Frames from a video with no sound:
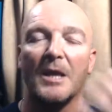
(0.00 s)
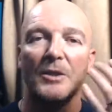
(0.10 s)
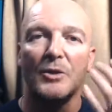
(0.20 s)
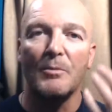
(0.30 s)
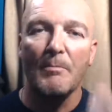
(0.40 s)

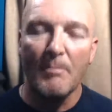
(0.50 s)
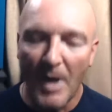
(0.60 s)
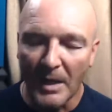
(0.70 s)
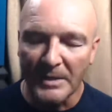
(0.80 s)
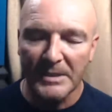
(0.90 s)
you
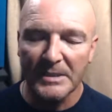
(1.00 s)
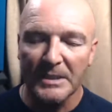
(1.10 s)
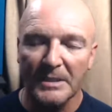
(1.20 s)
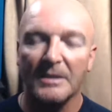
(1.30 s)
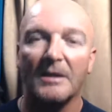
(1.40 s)
must
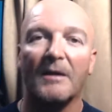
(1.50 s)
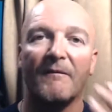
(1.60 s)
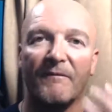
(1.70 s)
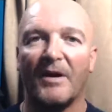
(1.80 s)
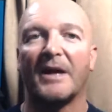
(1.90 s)

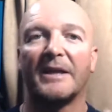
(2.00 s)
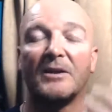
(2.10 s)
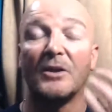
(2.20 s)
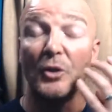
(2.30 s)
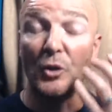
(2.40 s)
find
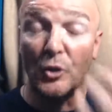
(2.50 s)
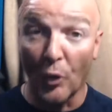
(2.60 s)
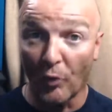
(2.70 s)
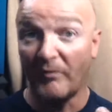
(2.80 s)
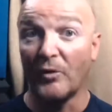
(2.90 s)

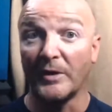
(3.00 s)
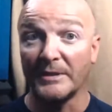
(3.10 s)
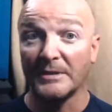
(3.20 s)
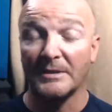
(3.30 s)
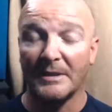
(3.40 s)
your
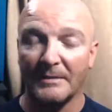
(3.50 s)
voice.